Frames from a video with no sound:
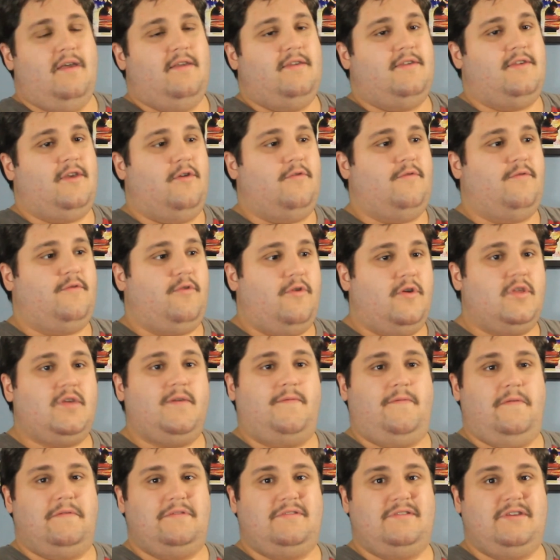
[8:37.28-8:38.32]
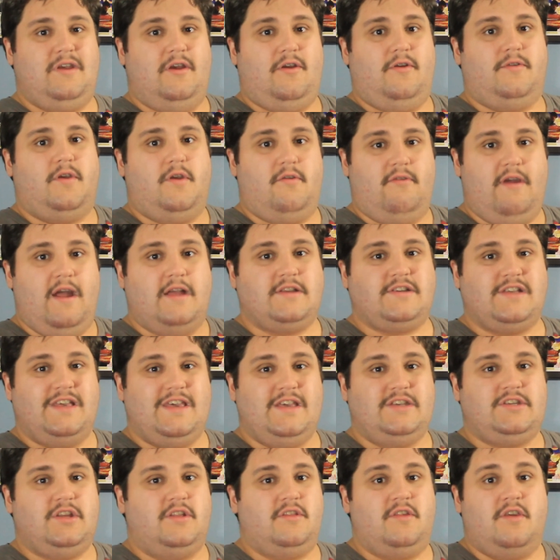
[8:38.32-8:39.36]
So, Christopher Fitzgerald,
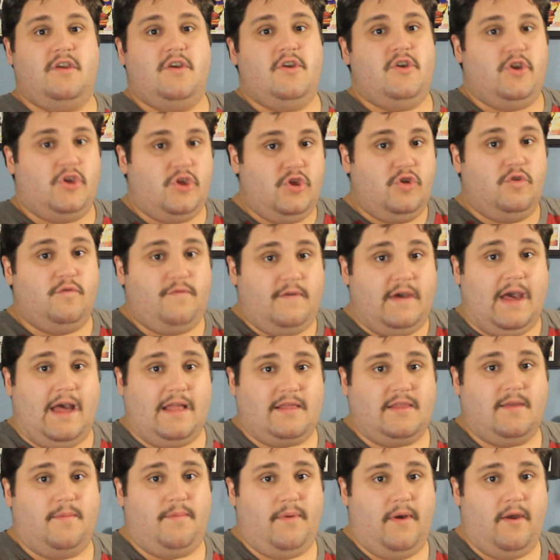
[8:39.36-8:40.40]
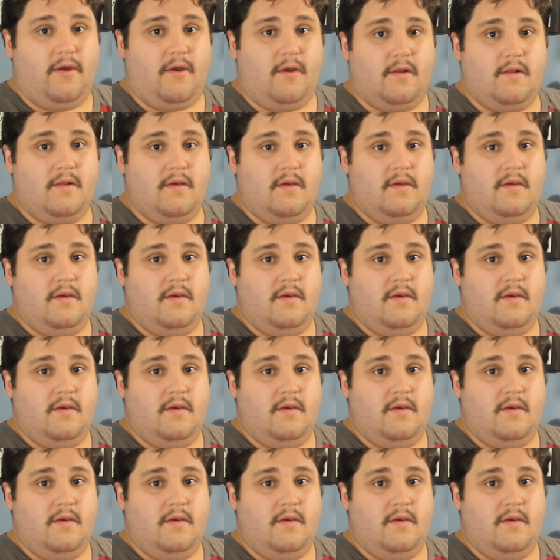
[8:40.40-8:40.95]
congratulations. You've got the part.